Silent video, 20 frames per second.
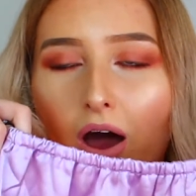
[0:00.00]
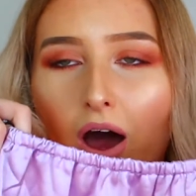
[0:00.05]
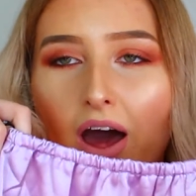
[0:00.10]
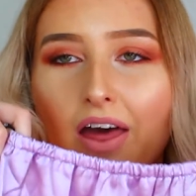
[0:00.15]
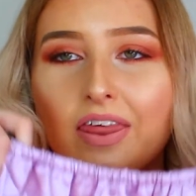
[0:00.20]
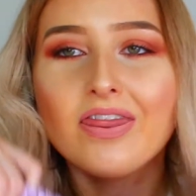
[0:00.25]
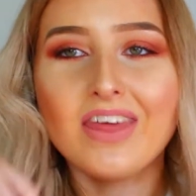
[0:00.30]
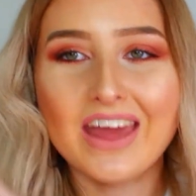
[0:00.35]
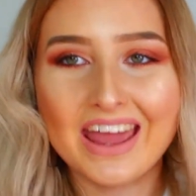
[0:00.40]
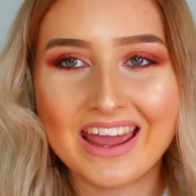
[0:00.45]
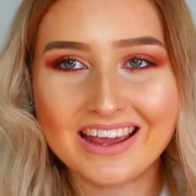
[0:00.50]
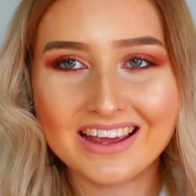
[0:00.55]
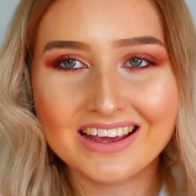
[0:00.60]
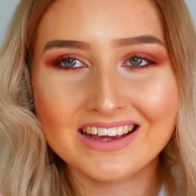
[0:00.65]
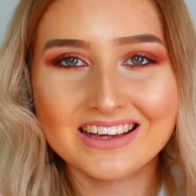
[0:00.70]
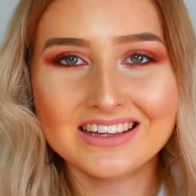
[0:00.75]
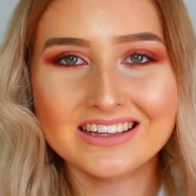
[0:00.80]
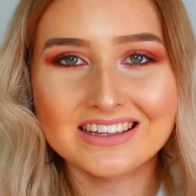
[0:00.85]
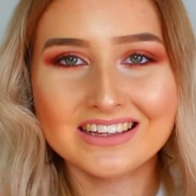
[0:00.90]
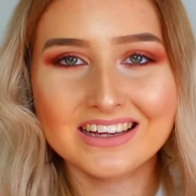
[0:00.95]
I
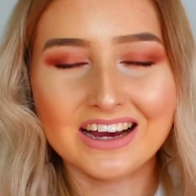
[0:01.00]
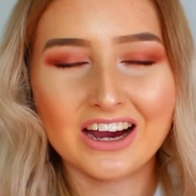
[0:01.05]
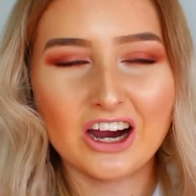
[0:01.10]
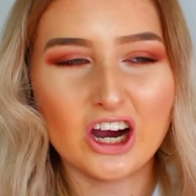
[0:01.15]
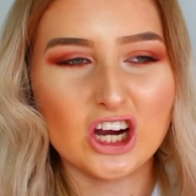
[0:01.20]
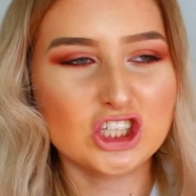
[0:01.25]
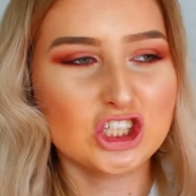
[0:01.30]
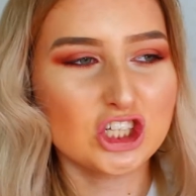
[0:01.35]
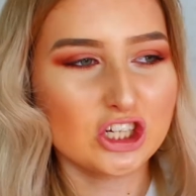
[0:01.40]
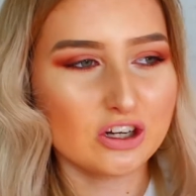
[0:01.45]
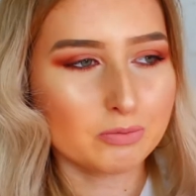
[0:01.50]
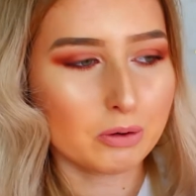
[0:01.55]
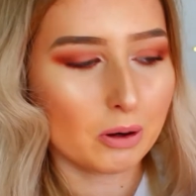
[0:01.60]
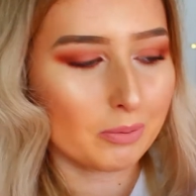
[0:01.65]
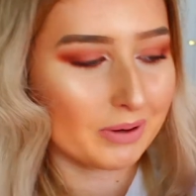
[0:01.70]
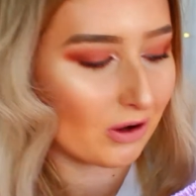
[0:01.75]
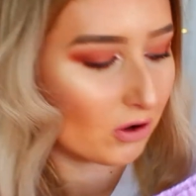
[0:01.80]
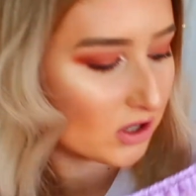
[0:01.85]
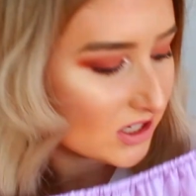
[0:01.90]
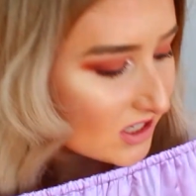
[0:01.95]
think I should have
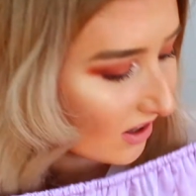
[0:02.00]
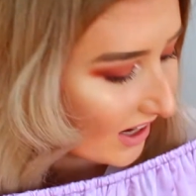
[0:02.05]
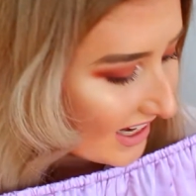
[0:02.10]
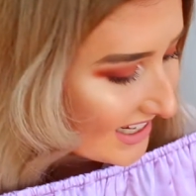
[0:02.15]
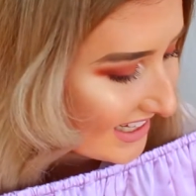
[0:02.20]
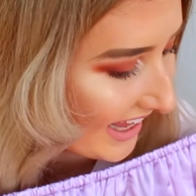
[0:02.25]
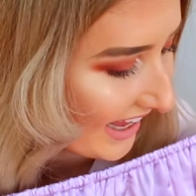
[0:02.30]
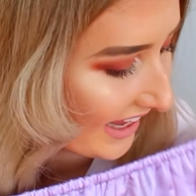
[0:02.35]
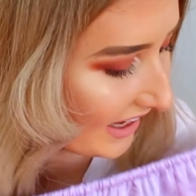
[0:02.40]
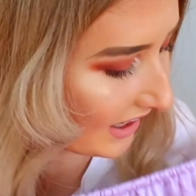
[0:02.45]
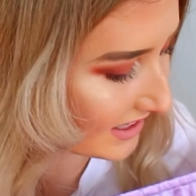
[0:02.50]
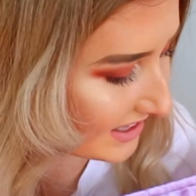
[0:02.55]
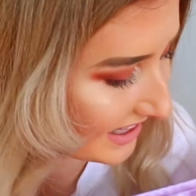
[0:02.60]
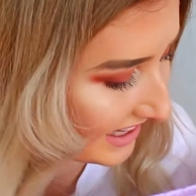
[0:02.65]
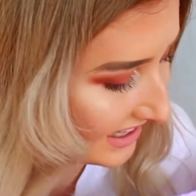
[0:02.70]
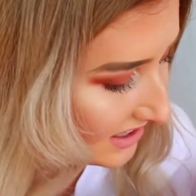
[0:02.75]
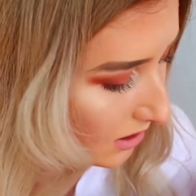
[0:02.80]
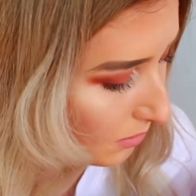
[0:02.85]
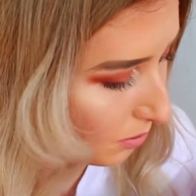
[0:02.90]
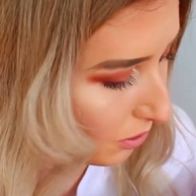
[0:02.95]
probably got a size 8 because
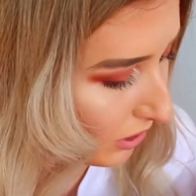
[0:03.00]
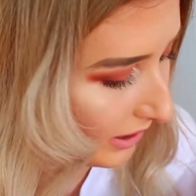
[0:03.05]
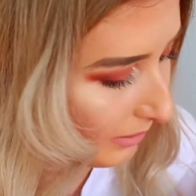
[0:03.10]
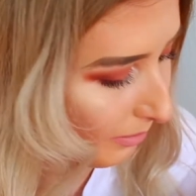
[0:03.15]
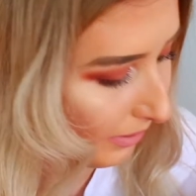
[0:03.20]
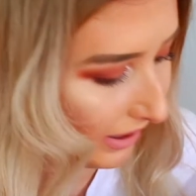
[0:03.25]
these look pretty